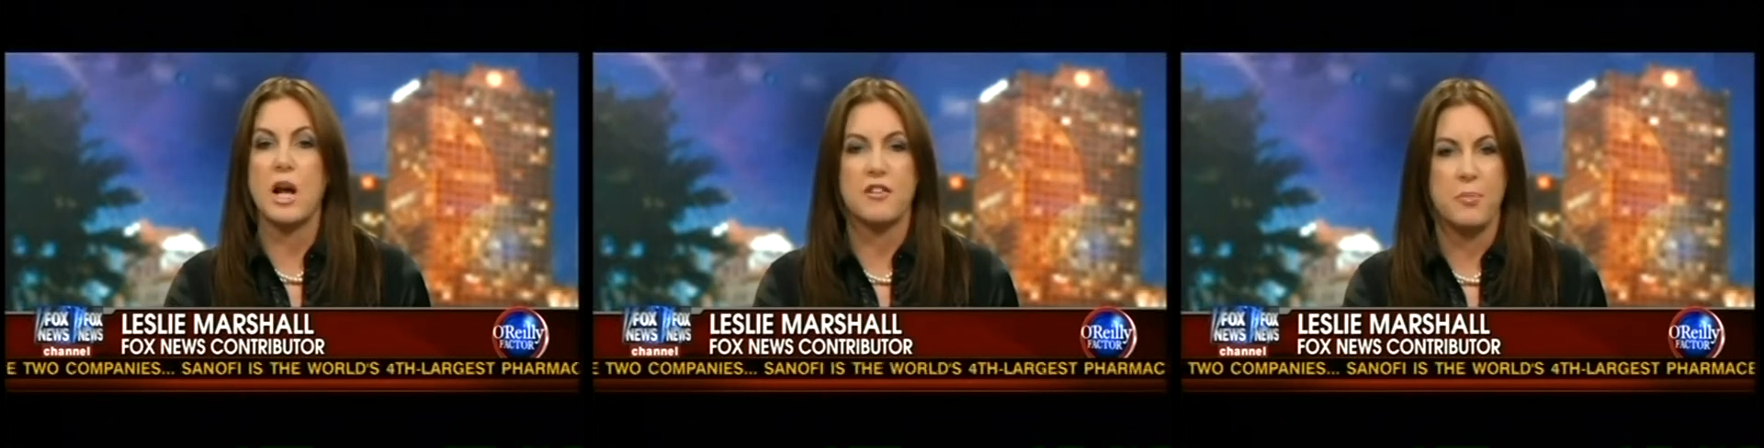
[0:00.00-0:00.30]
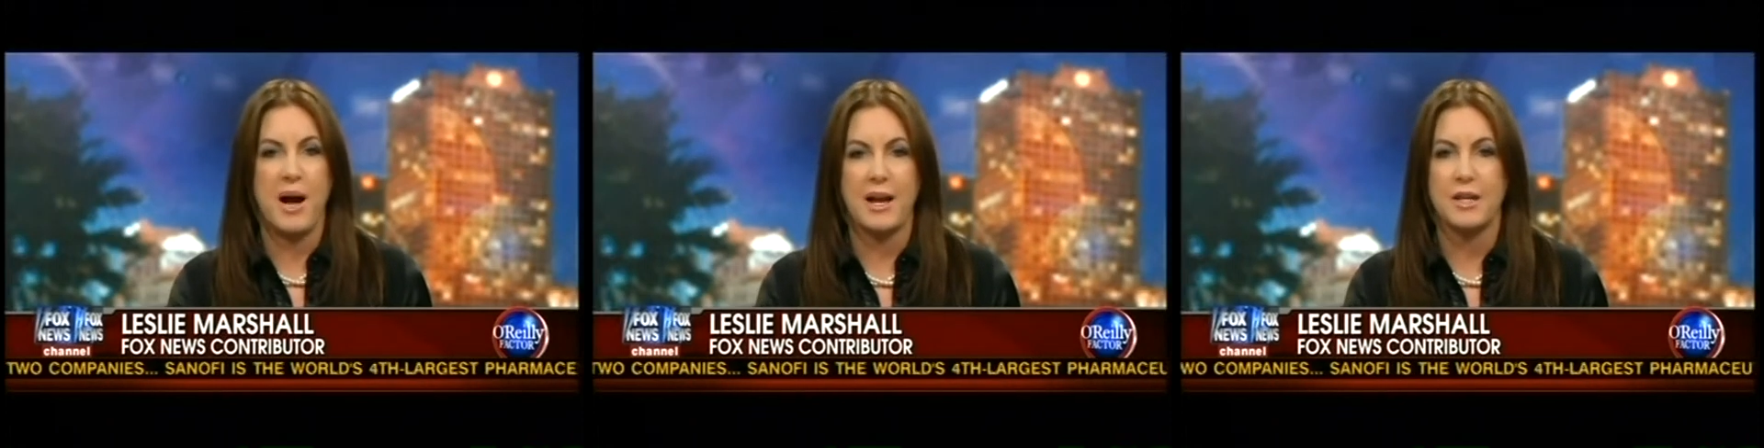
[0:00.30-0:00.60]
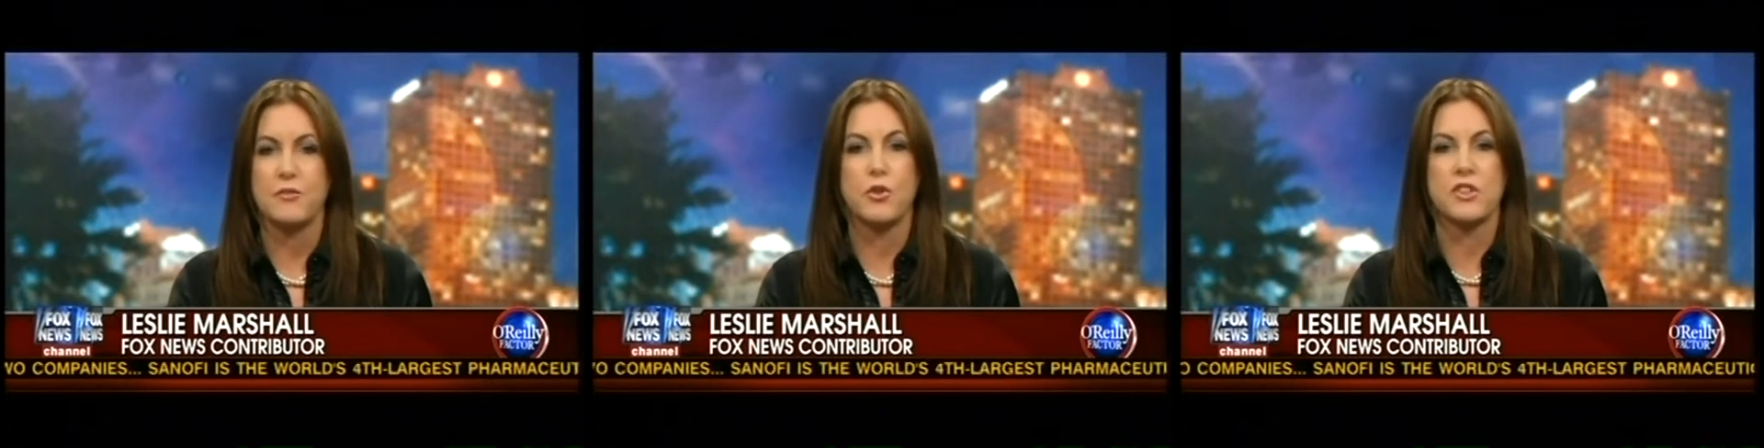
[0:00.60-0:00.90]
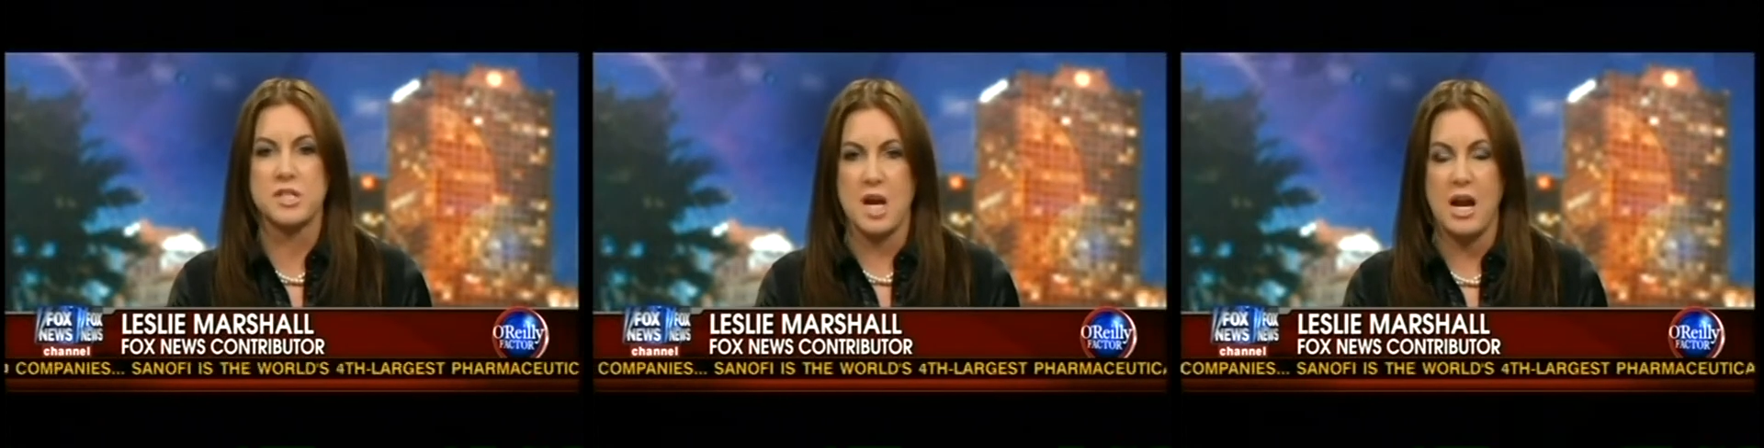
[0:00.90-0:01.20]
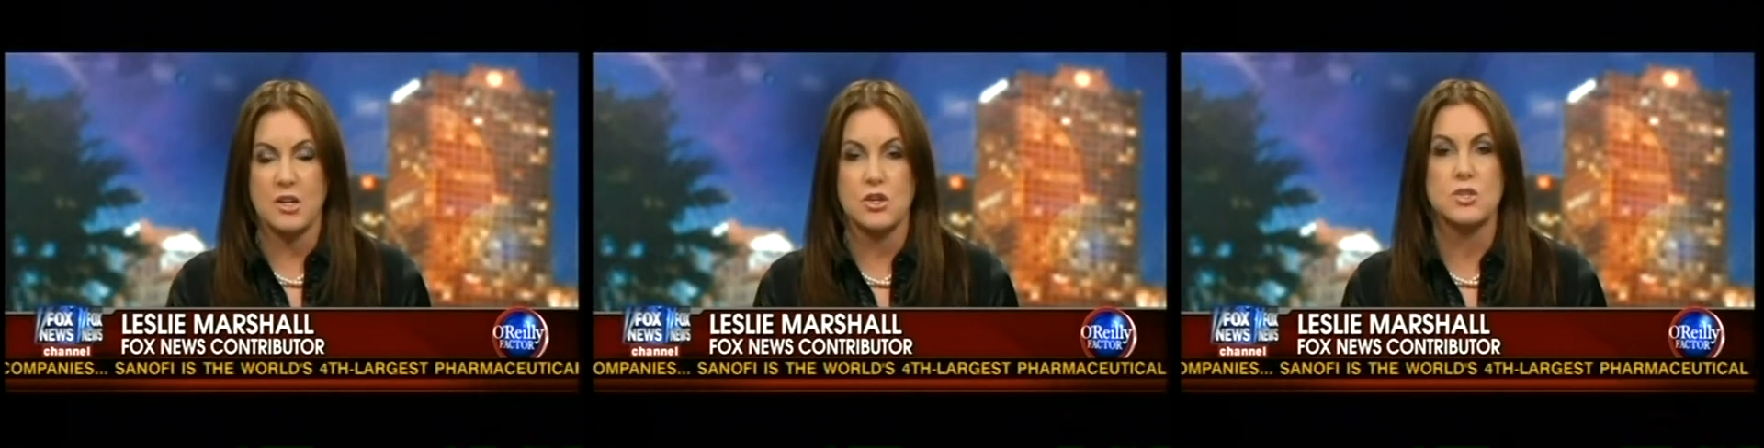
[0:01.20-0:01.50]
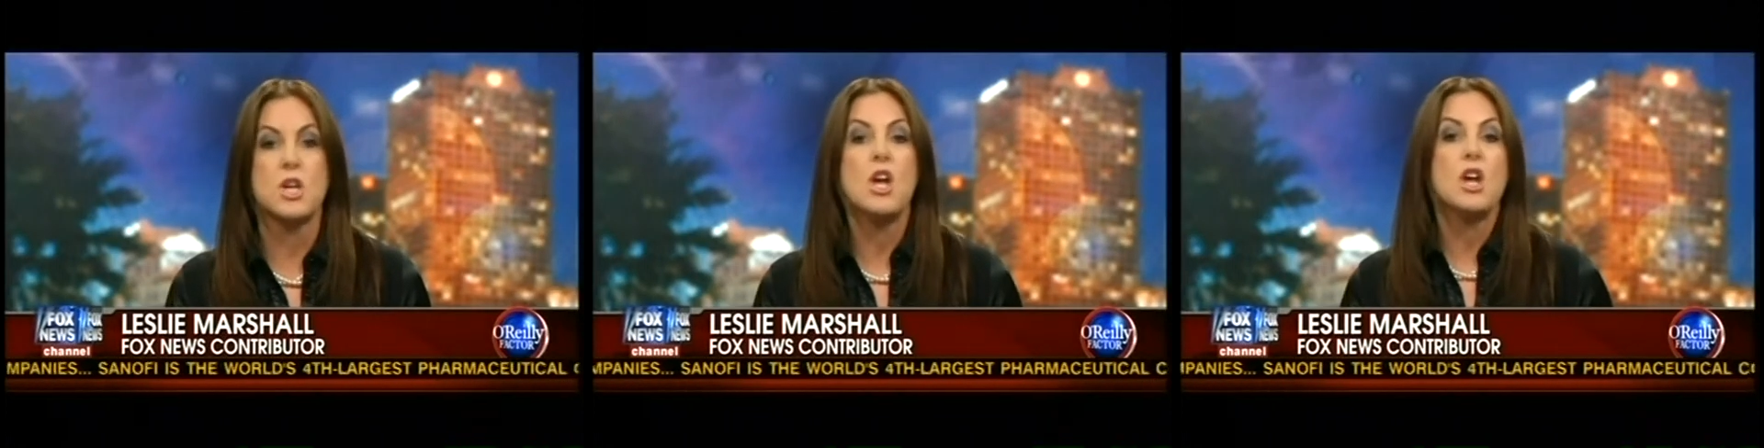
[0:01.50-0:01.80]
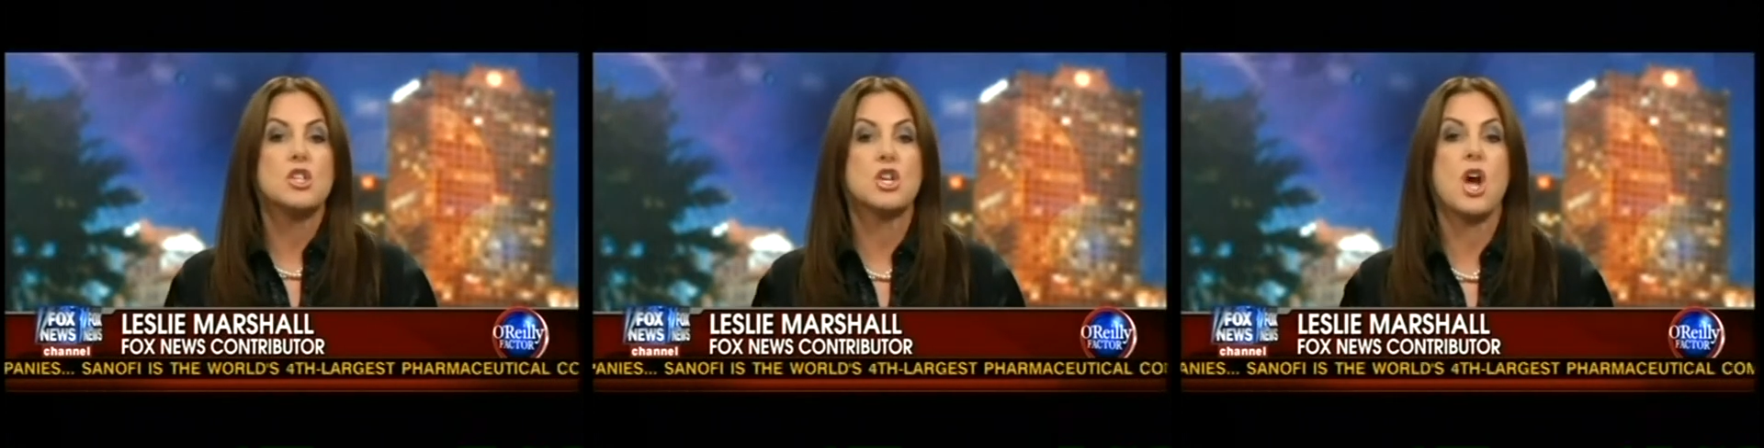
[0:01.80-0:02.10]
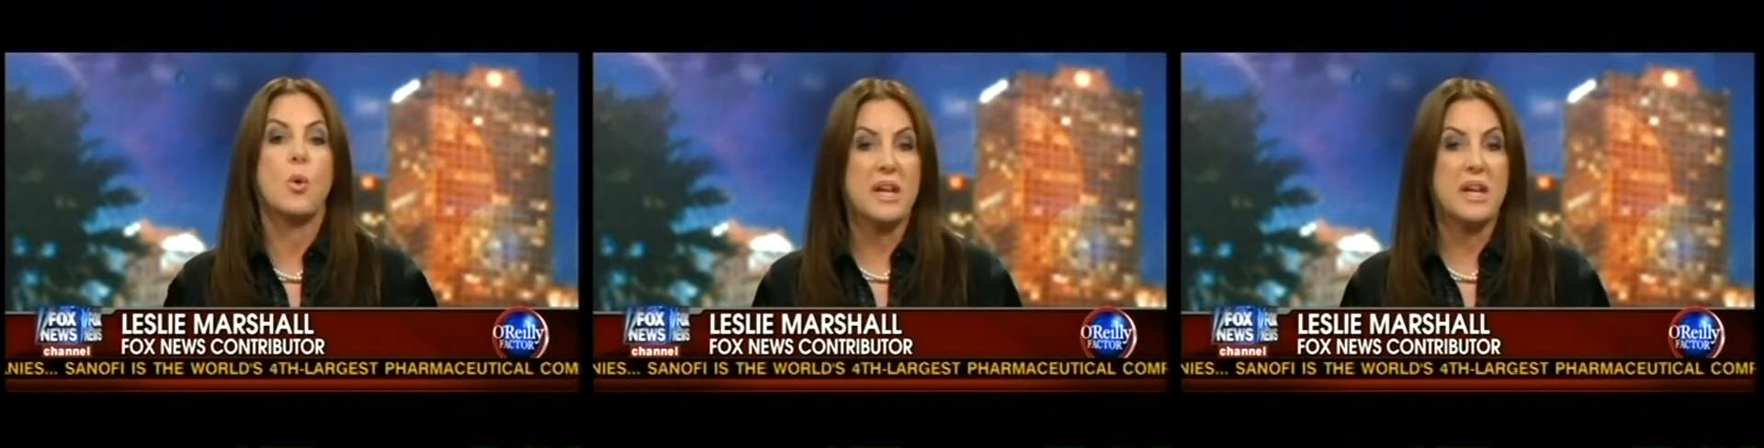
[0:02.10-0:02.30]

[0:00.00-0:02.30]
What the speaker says: out-of-pocket for the doctors, to go